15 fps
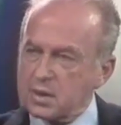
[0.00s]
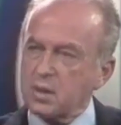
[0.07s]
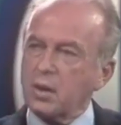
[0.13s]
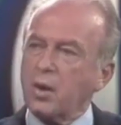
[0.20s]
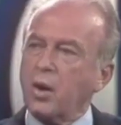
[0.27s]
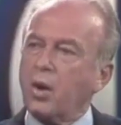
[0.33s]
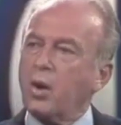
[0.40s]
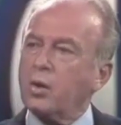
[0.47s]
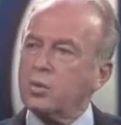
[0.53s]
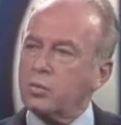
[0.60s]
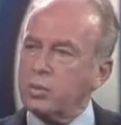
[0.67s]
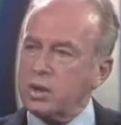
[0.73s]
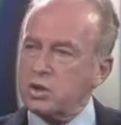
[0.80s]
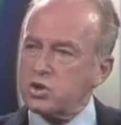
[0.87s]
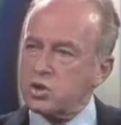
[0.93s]
from the
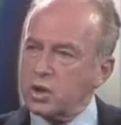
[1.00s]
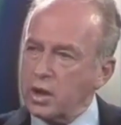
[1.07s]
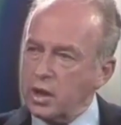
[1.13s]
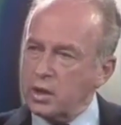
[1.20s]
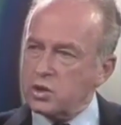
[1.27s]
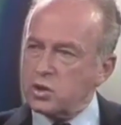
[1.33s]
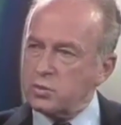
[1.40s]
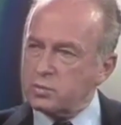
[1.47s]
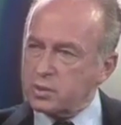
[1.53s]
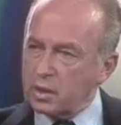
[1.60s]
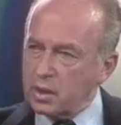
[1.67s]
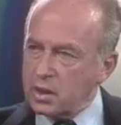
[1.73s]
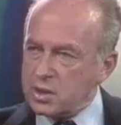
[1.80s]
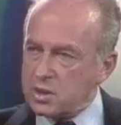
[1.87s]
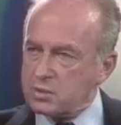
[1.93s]
course of
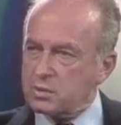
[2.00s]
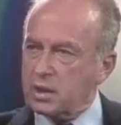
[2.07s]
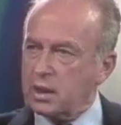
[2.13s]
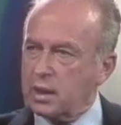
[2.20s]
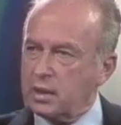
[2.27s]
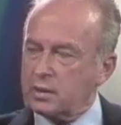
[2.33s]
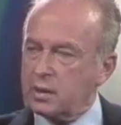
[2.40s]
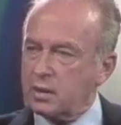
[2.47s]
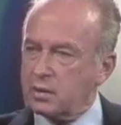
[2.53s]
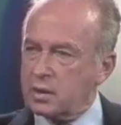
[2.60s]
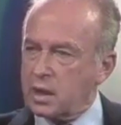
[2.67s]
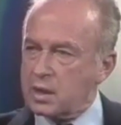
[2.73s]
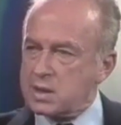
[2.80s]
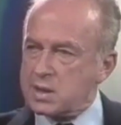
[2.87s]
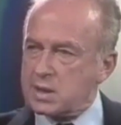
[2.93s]
peace on
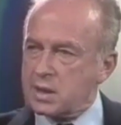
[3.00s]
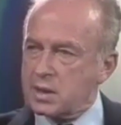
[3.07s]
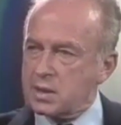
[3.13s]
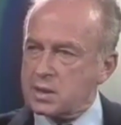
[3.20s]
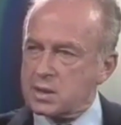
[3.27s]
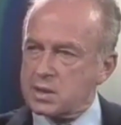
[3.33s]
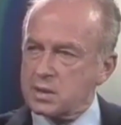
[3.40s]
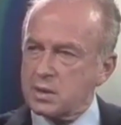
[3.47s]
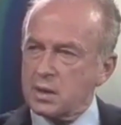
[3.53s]
which Egypt,